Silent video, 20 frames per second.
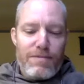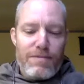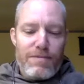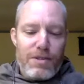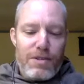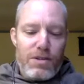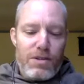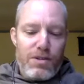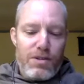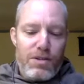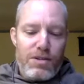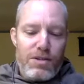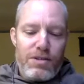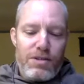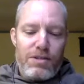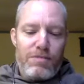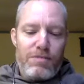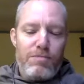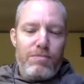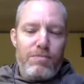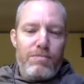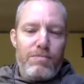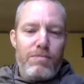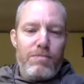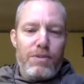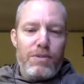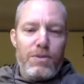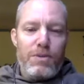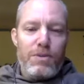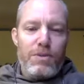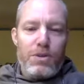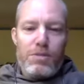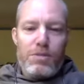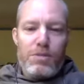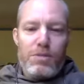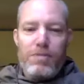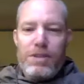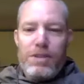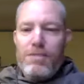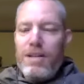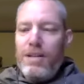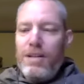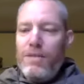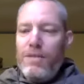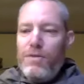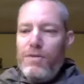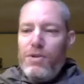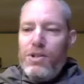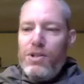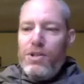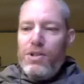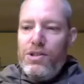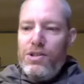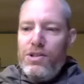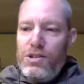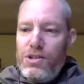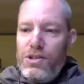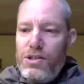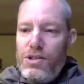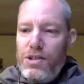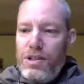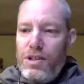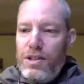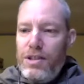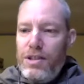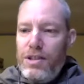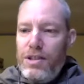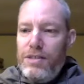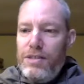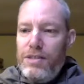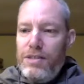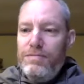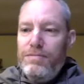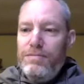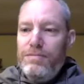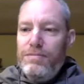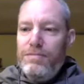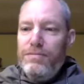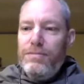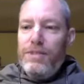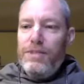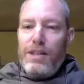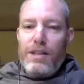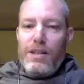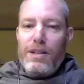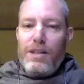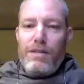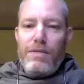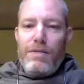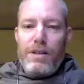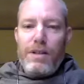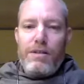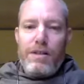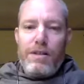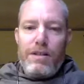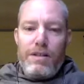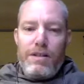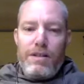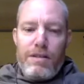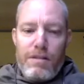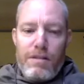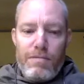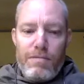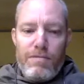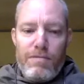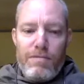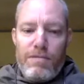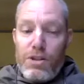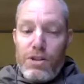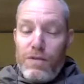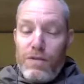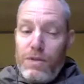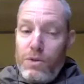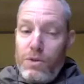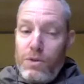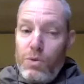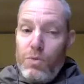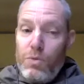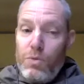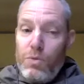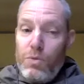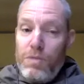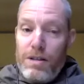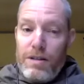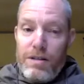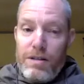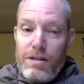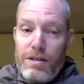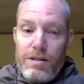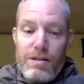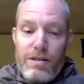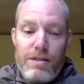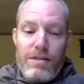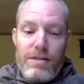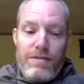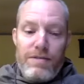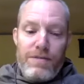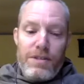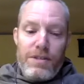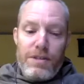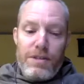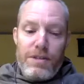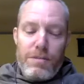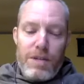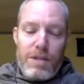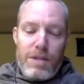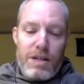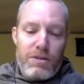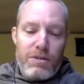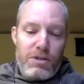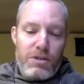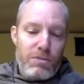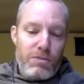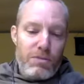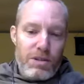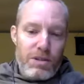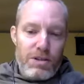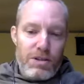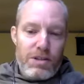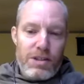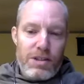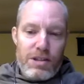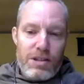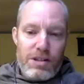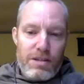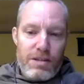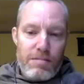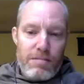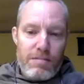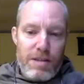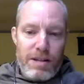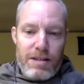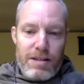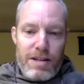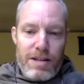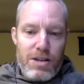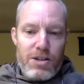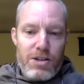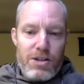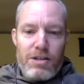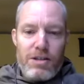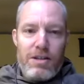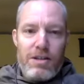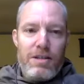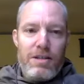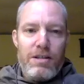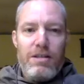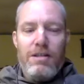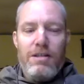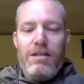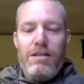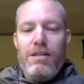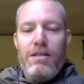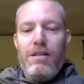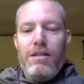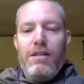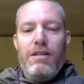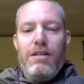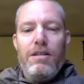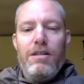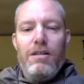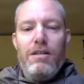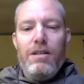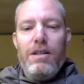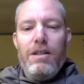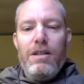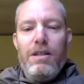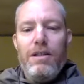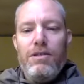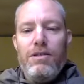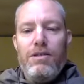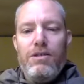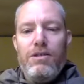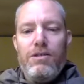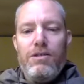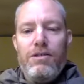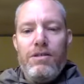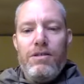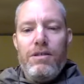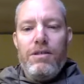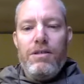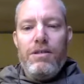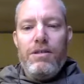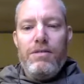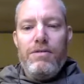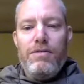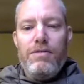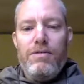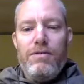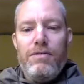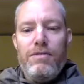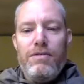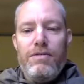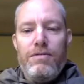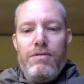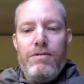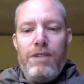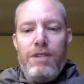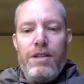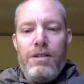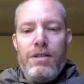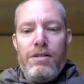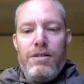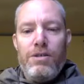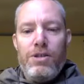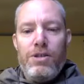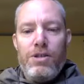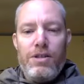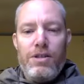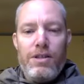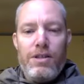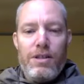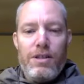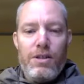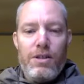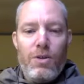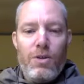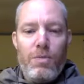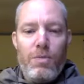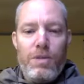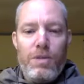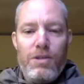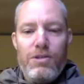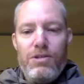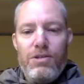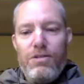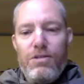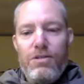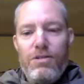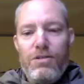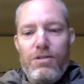So this, of course, brings to mind the verse Accreditements Vrajavadubhir in the Bhagavatam, where it says that meditation on the Leelas of Radha and Krishna and the gopis